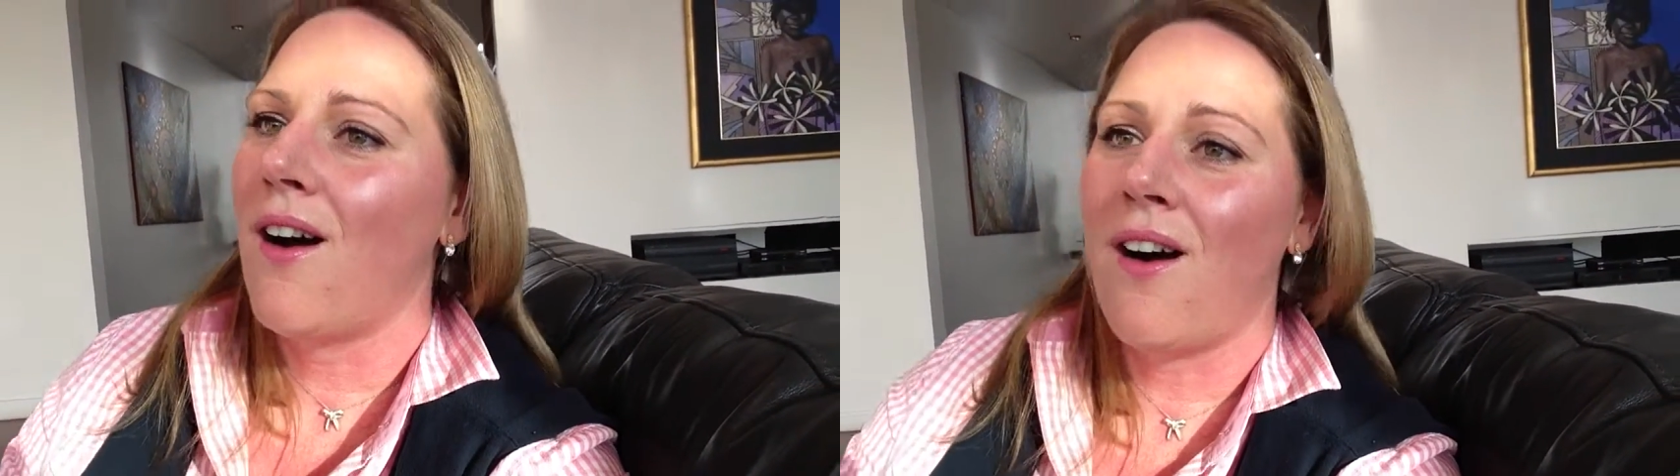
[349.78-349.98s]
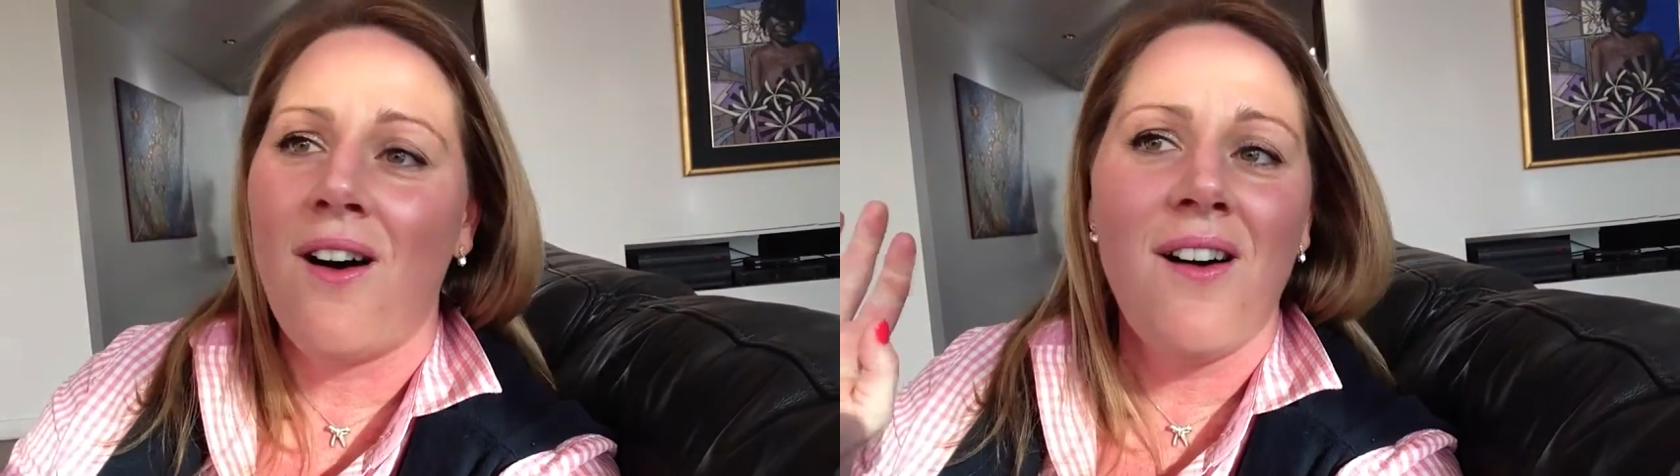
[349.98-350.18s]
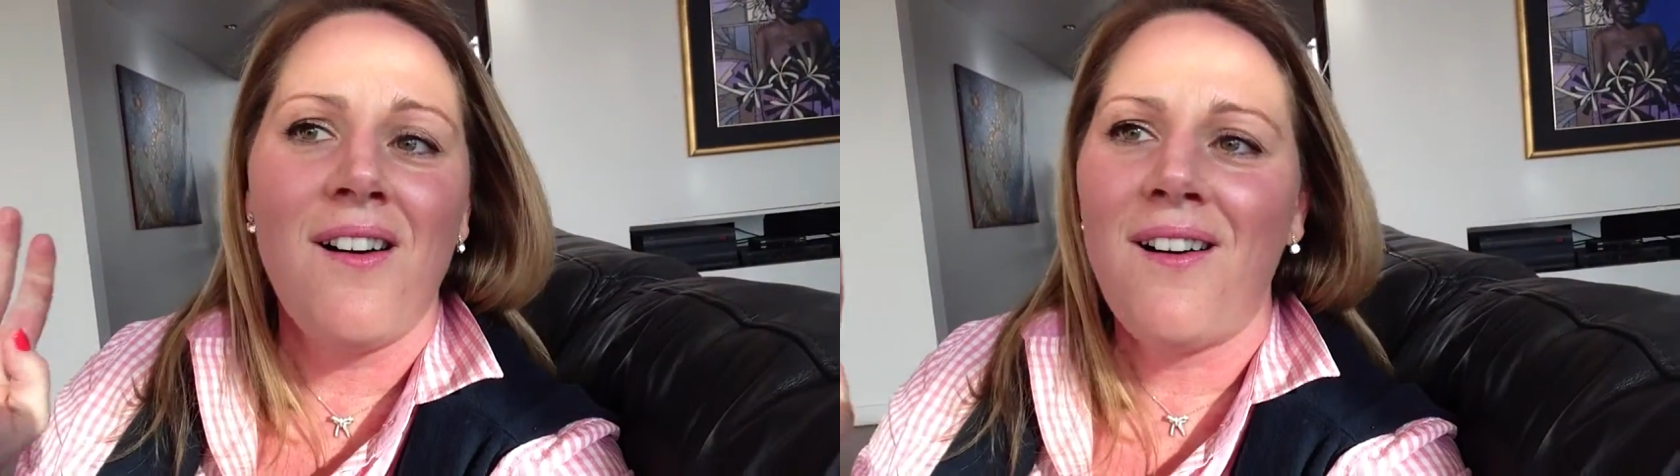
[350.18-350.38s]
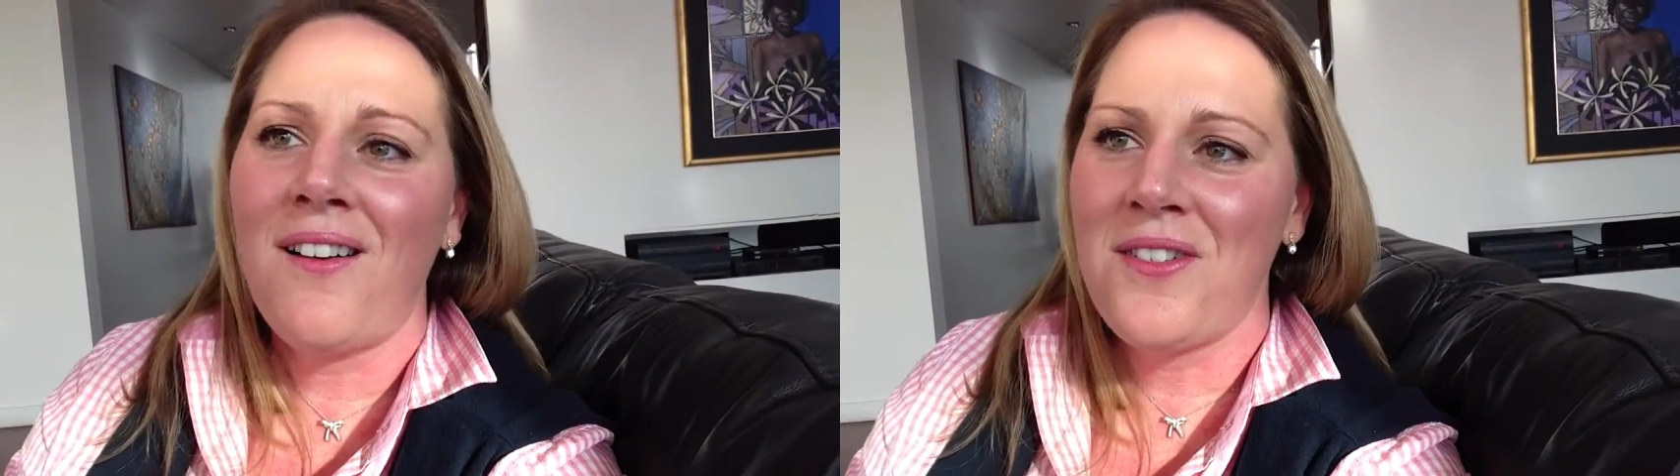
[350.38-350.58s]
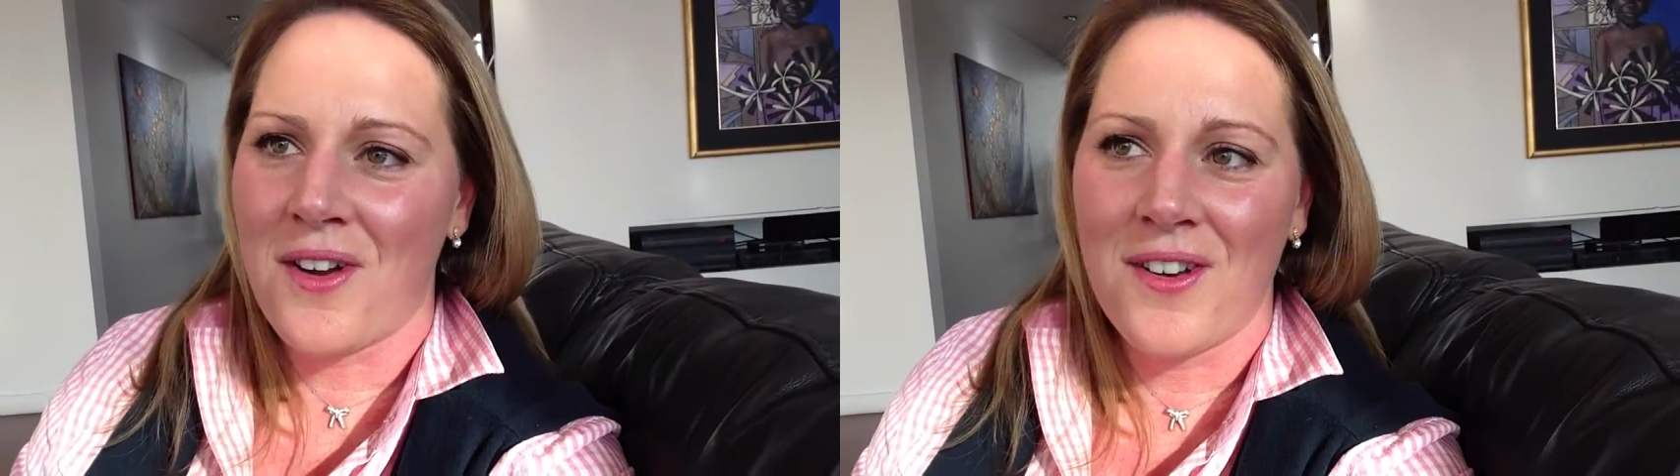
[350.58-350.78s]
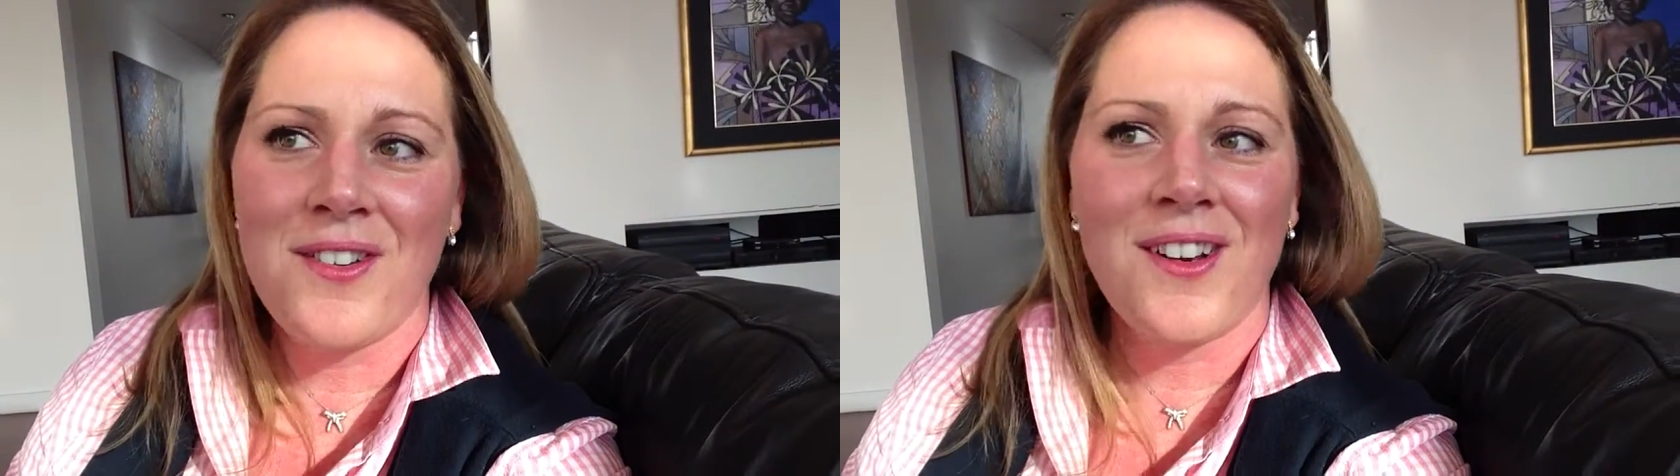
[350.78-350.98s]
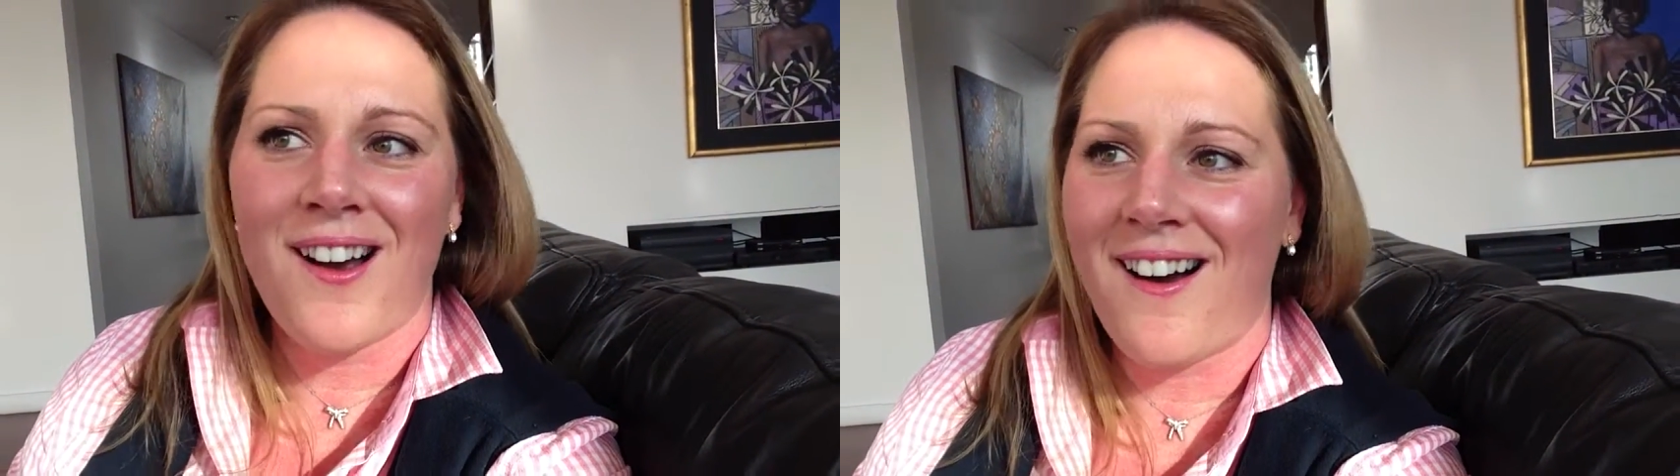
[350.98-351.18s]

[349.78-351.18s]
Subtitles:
oh no,